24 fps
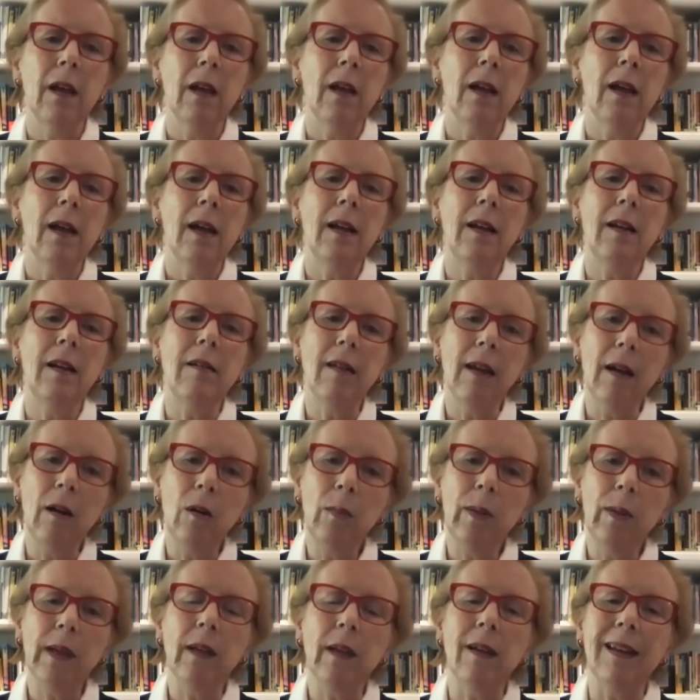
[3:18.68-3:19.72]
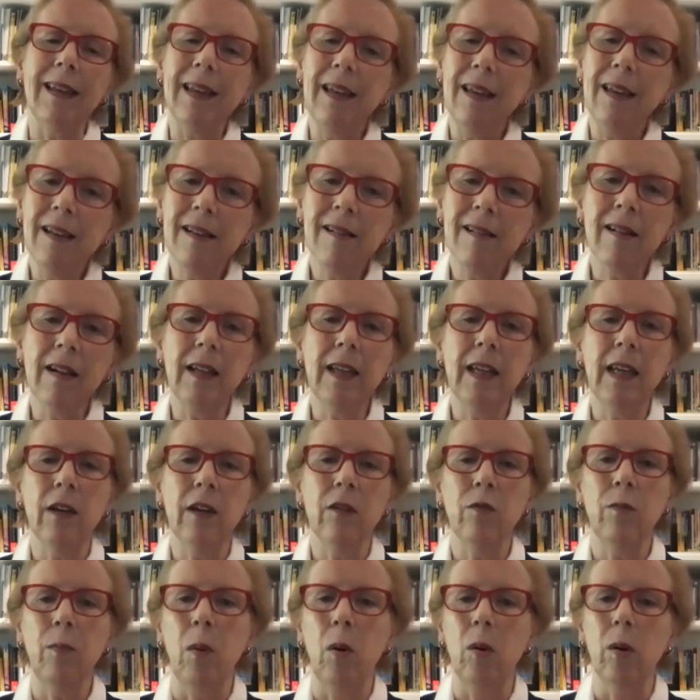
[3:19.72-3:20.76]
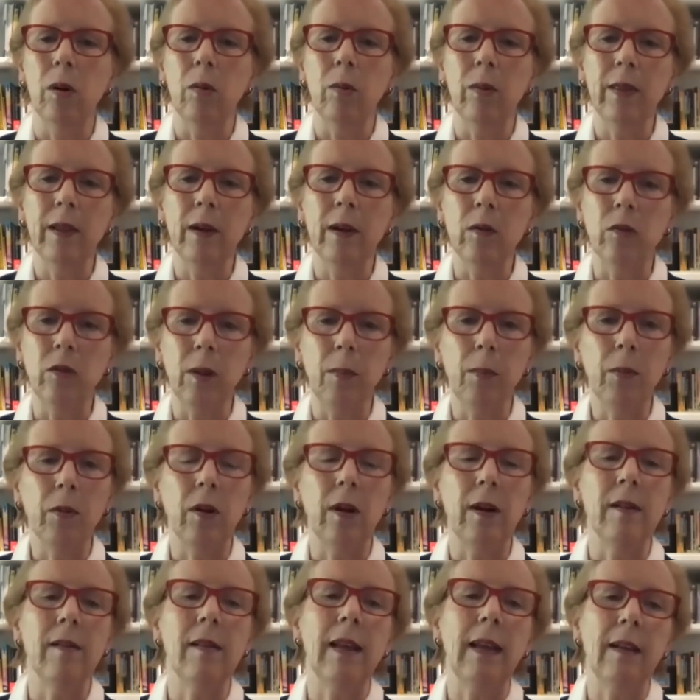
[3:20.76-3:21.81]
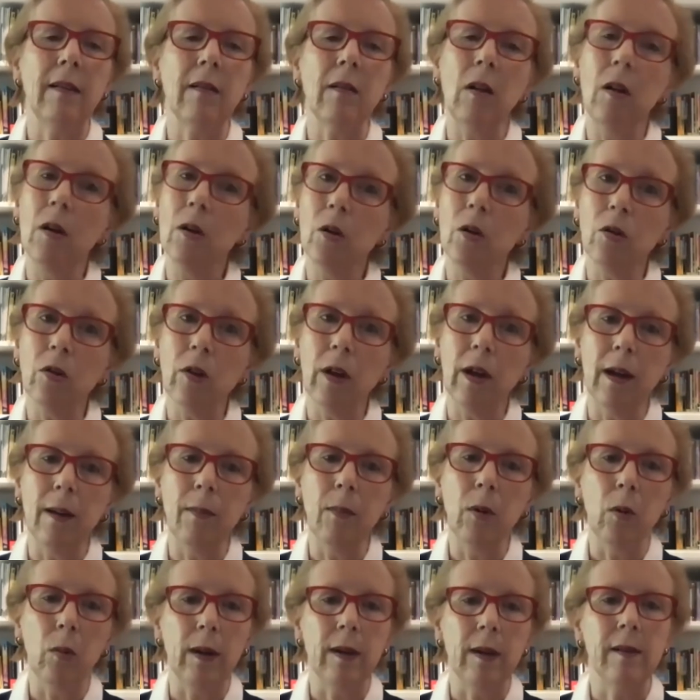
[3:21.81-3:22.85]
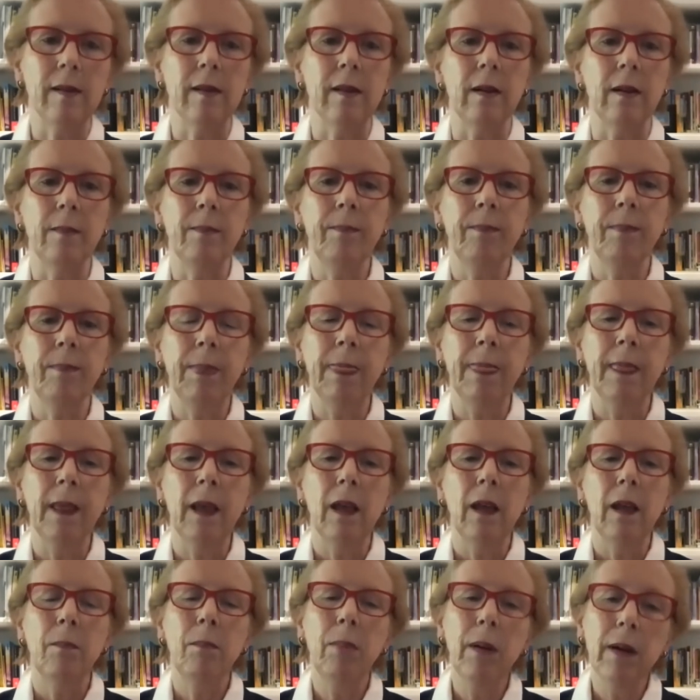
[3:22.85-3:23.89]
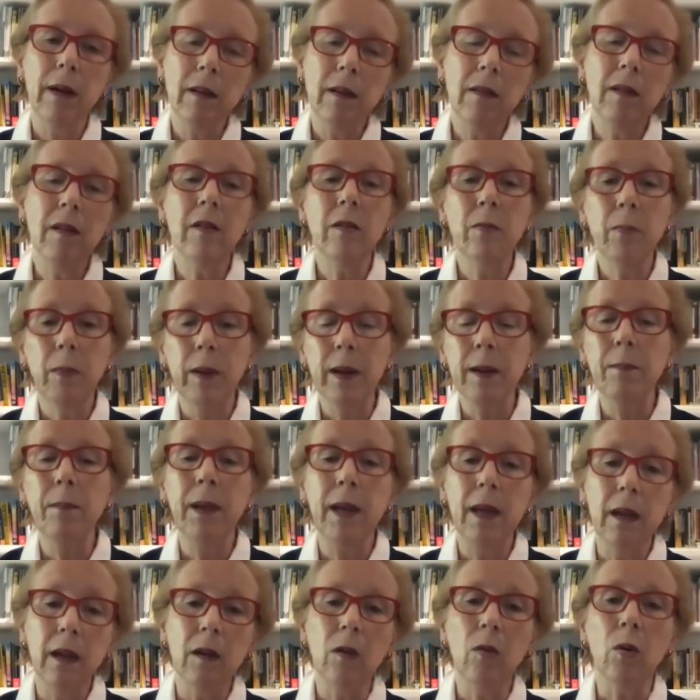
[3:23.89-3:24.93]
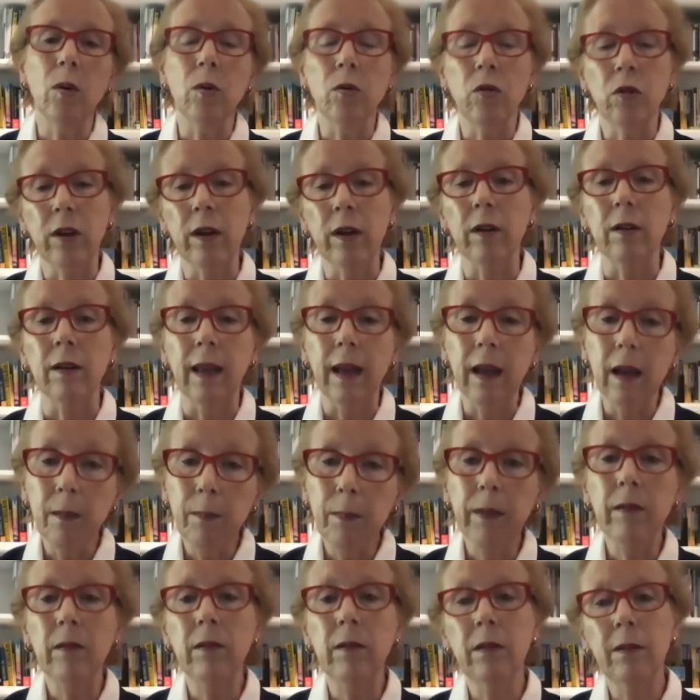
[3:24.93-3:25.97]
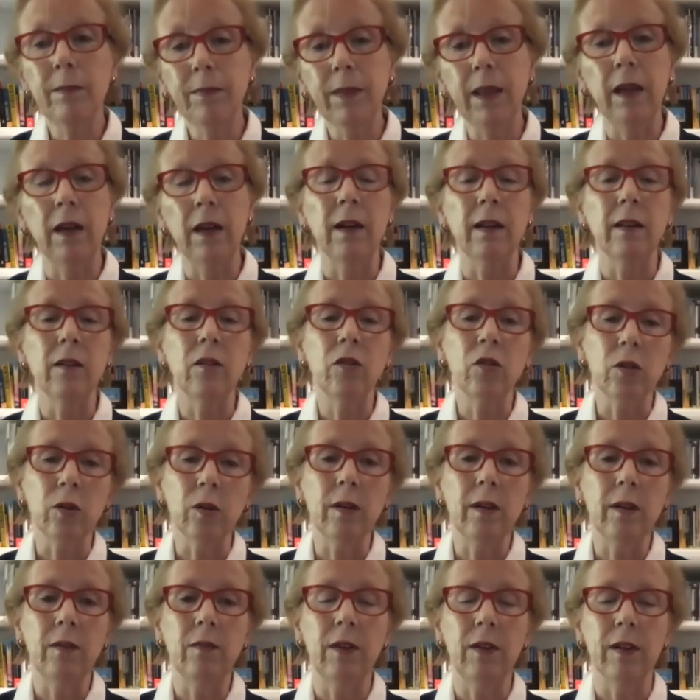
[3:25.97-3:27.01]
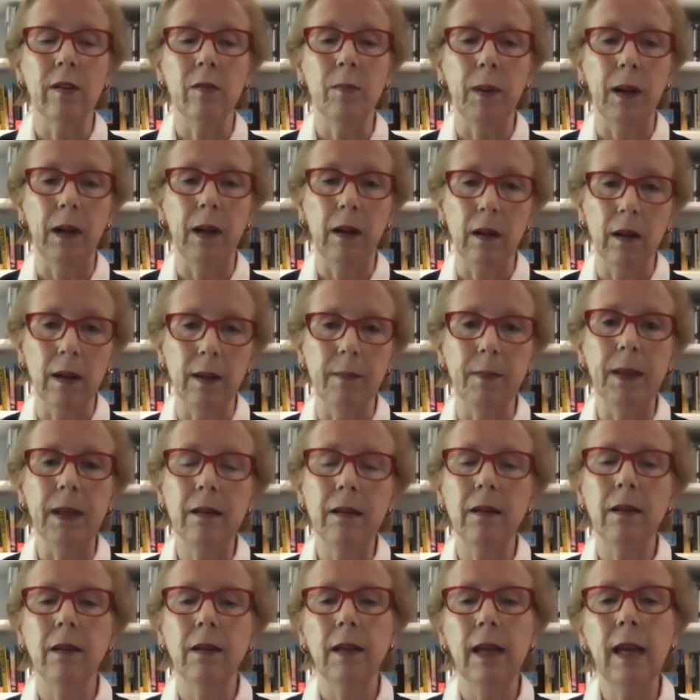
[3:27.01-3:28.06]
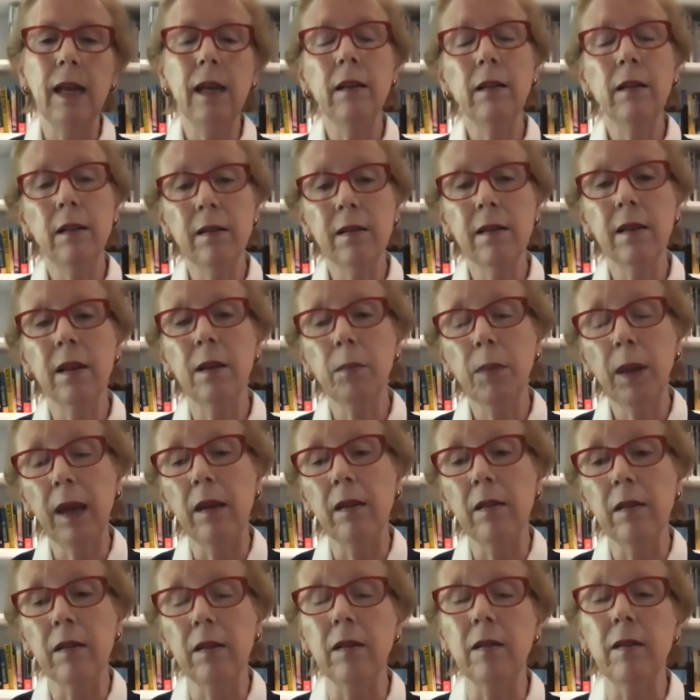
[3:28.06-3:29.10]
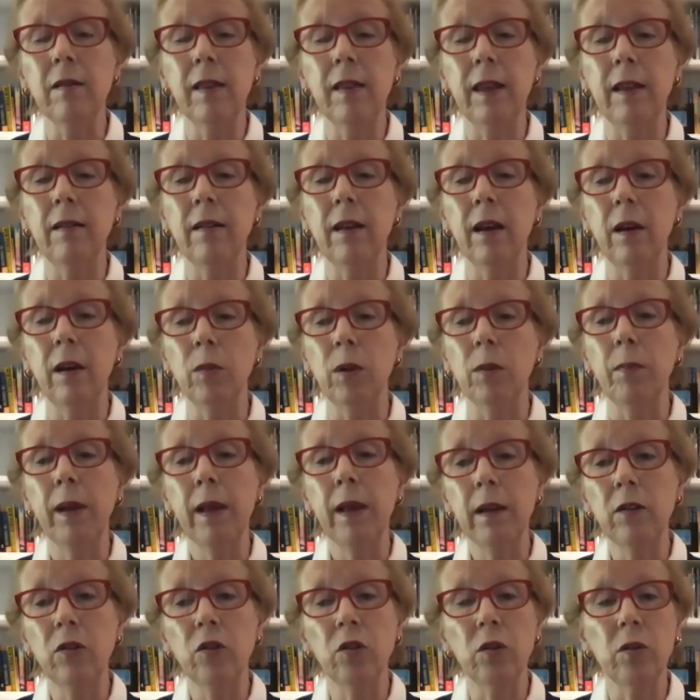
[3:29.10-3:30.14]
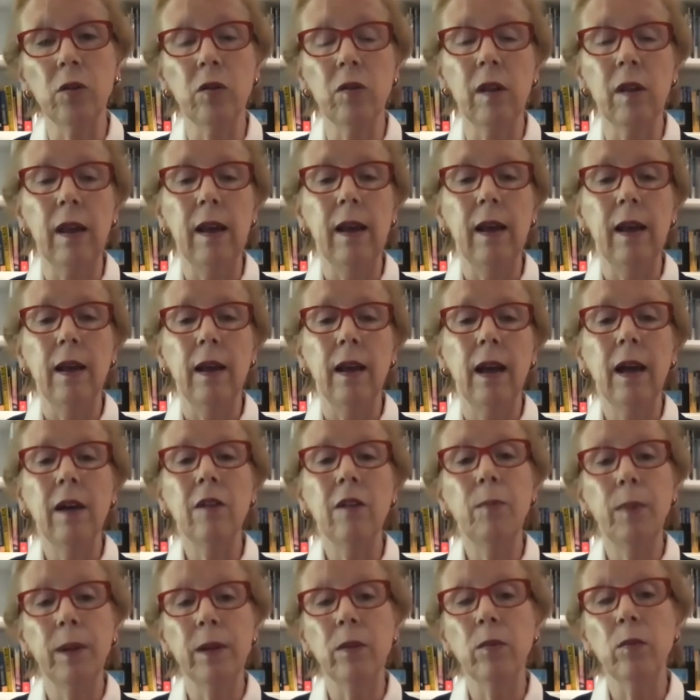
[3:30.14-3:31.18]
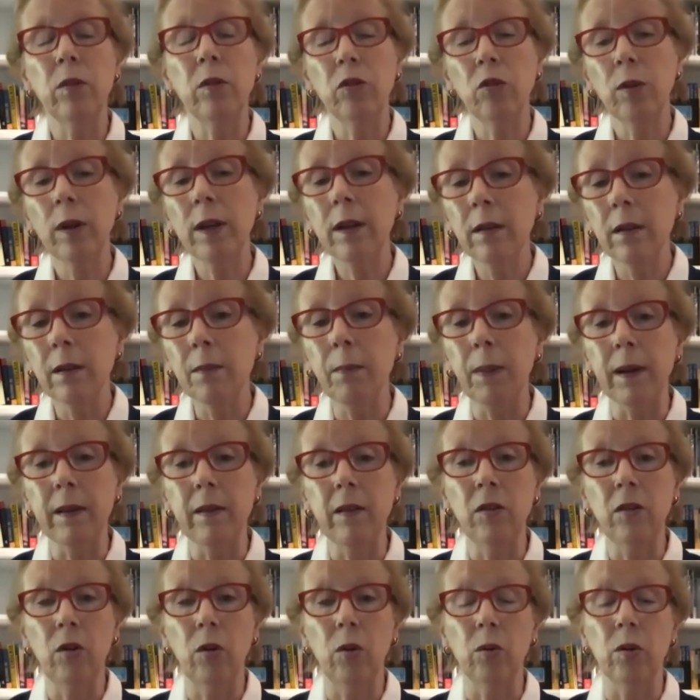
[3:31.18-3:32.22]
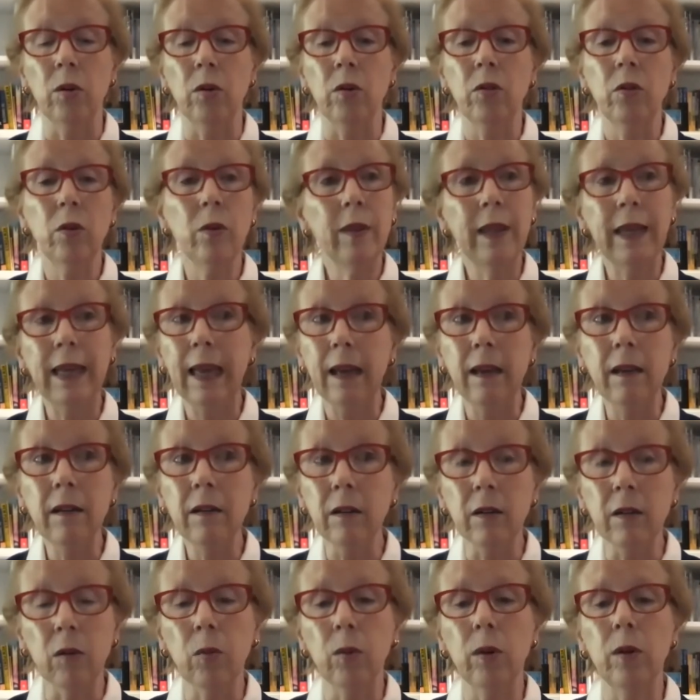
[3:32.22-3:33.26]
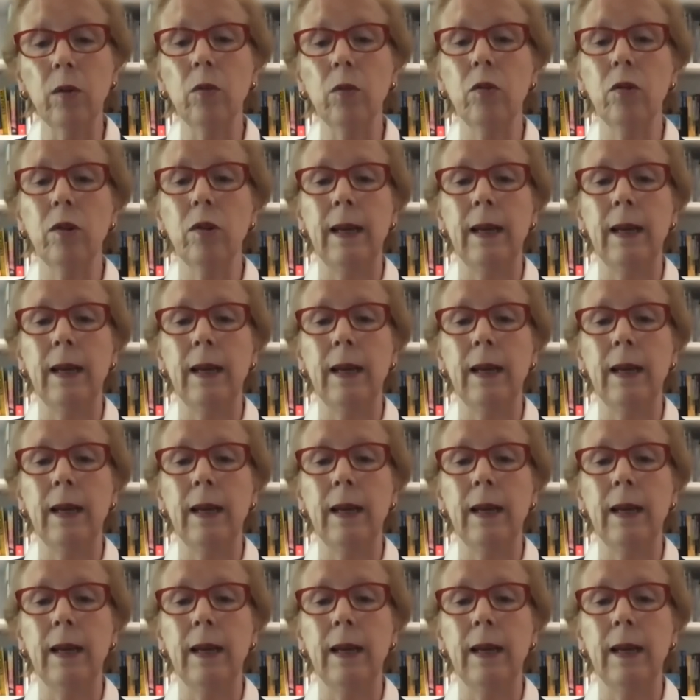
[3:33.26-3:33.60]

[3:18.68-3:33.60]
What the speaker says: An endowment can easily give more without jeopardizing its longer time horizon. But this might mean encroaching on capital in an uncertain investment climate. And in some cases, the endowment managers have been restricted by the donor, so they can't encroach.